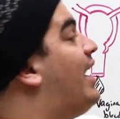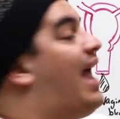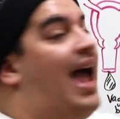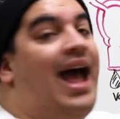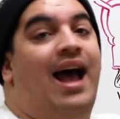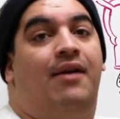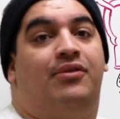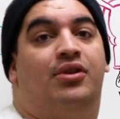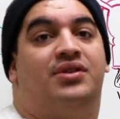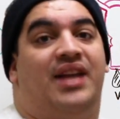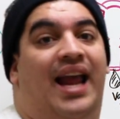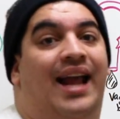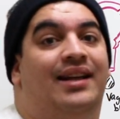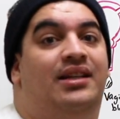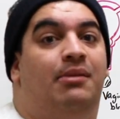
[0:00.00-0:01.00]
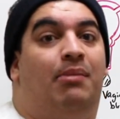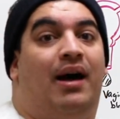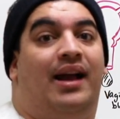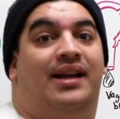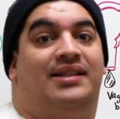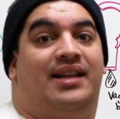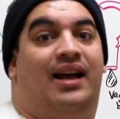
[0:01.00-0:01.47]
going to have those
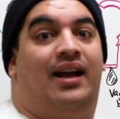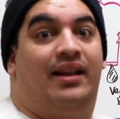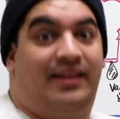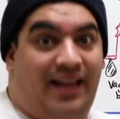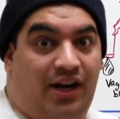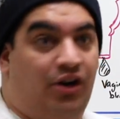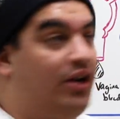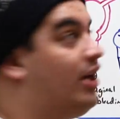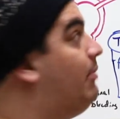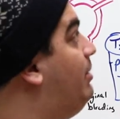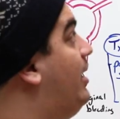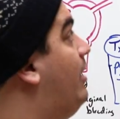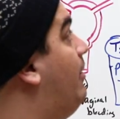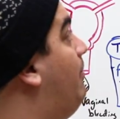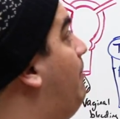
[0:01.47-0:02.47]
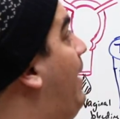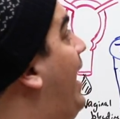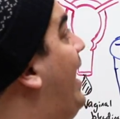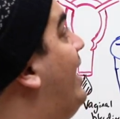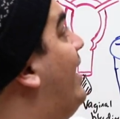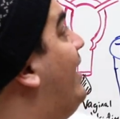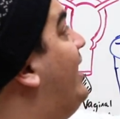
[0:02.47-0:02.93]
antibodies that are going to be
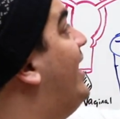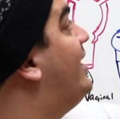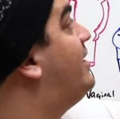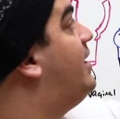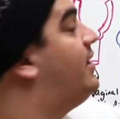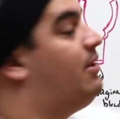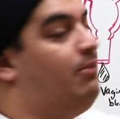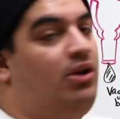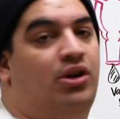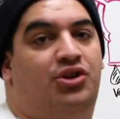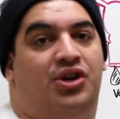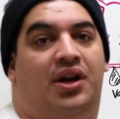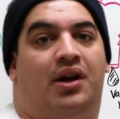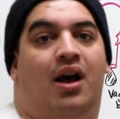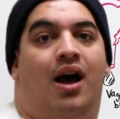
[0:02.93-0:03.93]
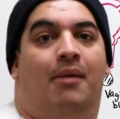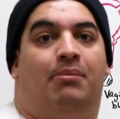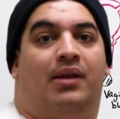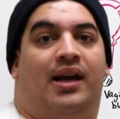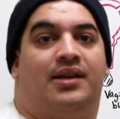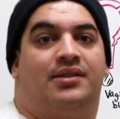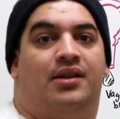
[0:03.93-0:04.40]
made against this immunogenic
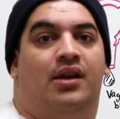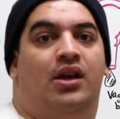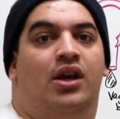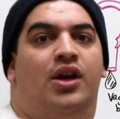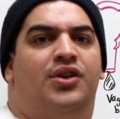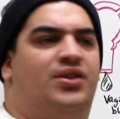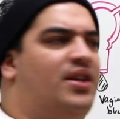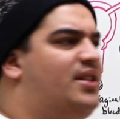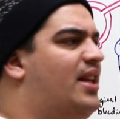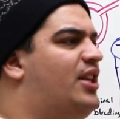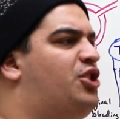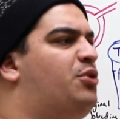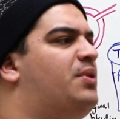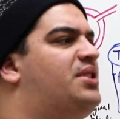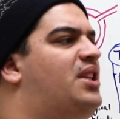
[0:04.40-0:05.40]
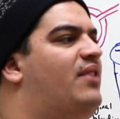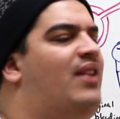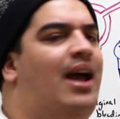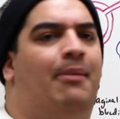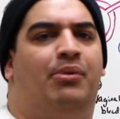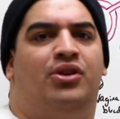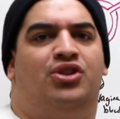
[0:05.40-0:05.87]
complex. So let's say that you
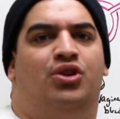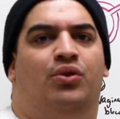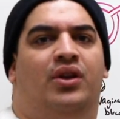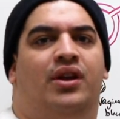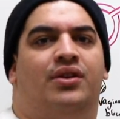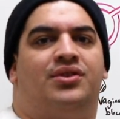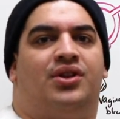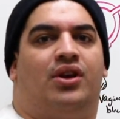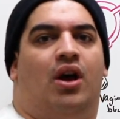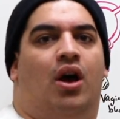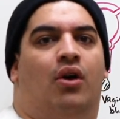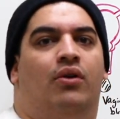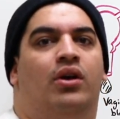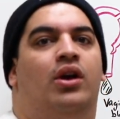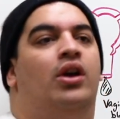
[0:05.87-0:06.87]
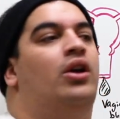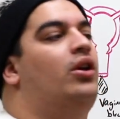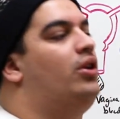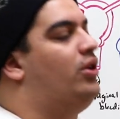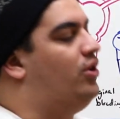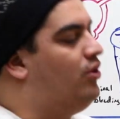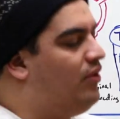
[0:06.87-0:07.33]
received heparin two years ago.
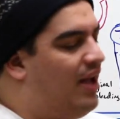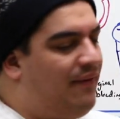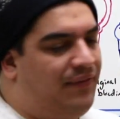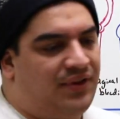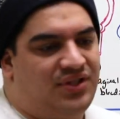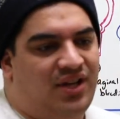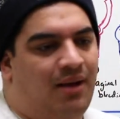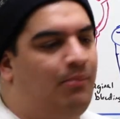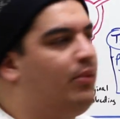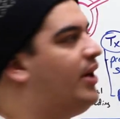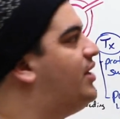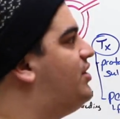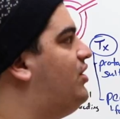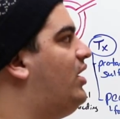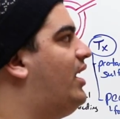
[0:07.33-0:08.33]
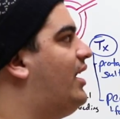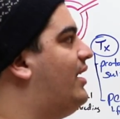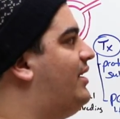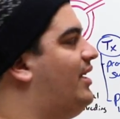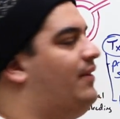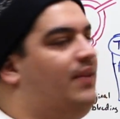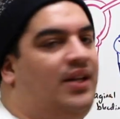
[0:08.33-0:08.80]
You have, for some reason, you get
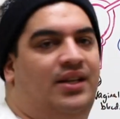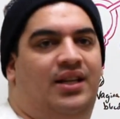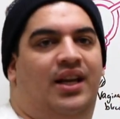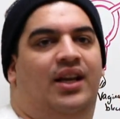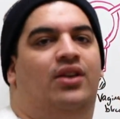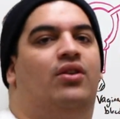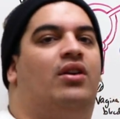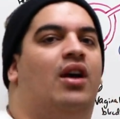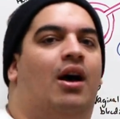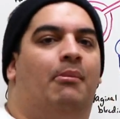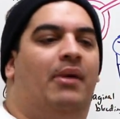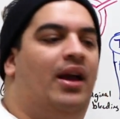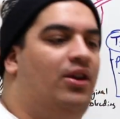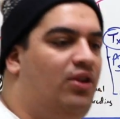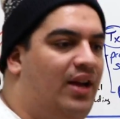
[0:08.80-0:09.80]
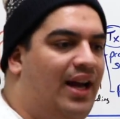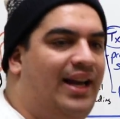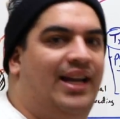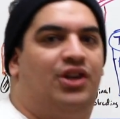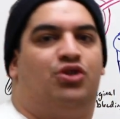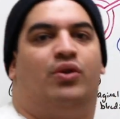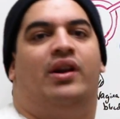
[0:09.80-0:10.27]
a DVT, you come in, you got
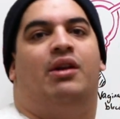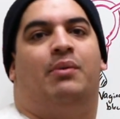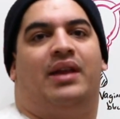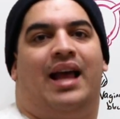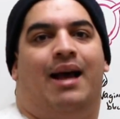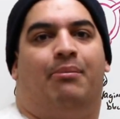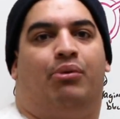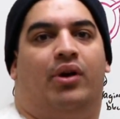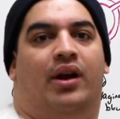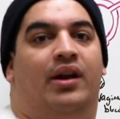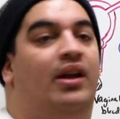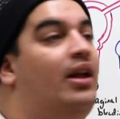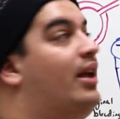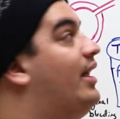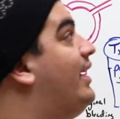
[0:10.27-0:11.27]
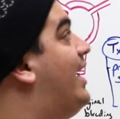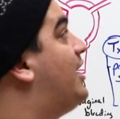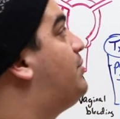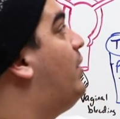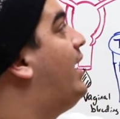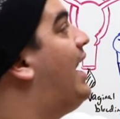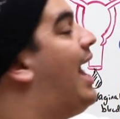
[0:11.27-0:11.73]
to get treated with heparin.
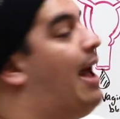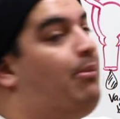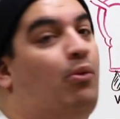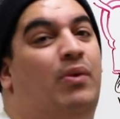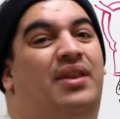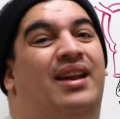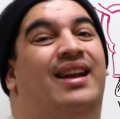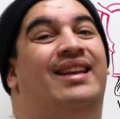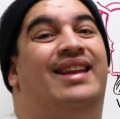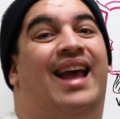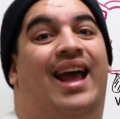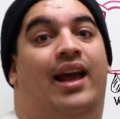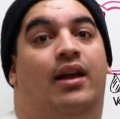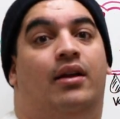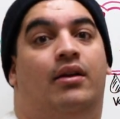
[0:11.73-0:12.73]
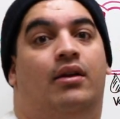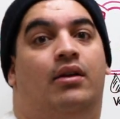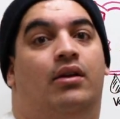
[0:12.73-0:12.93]
Guess what can happen within a day?